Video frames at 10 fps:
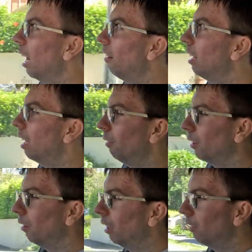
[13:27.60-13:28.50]
How I
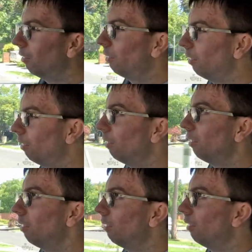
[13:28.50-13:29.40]
am doing
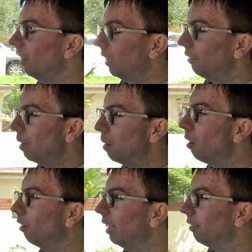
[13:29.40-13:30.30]
47, and I'm
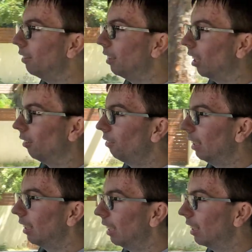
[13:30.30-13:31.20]
not even
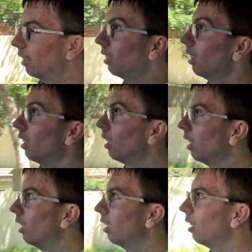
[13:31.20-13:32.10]
thinking it's.
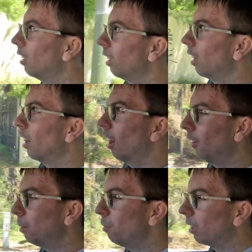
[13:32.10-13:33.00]

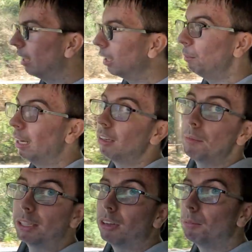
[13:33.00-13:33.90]
Although I'm looking at the speed limit
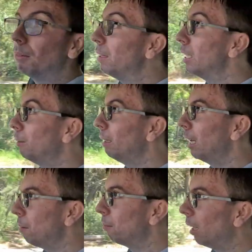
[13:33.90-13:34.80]
to make sure I'm within the speed
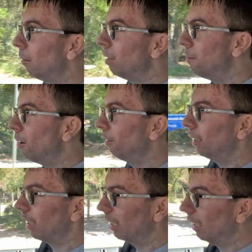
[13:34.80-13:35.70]
limit, but I'm not
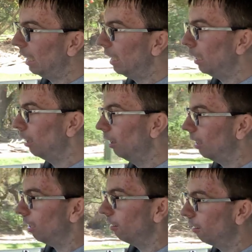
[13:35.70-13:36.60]
thinking it's easy.
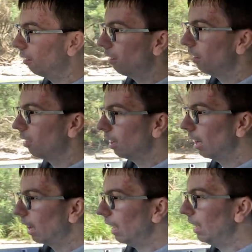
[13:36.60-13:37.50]

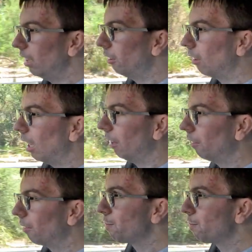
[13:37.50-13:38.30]
It's easy to drive.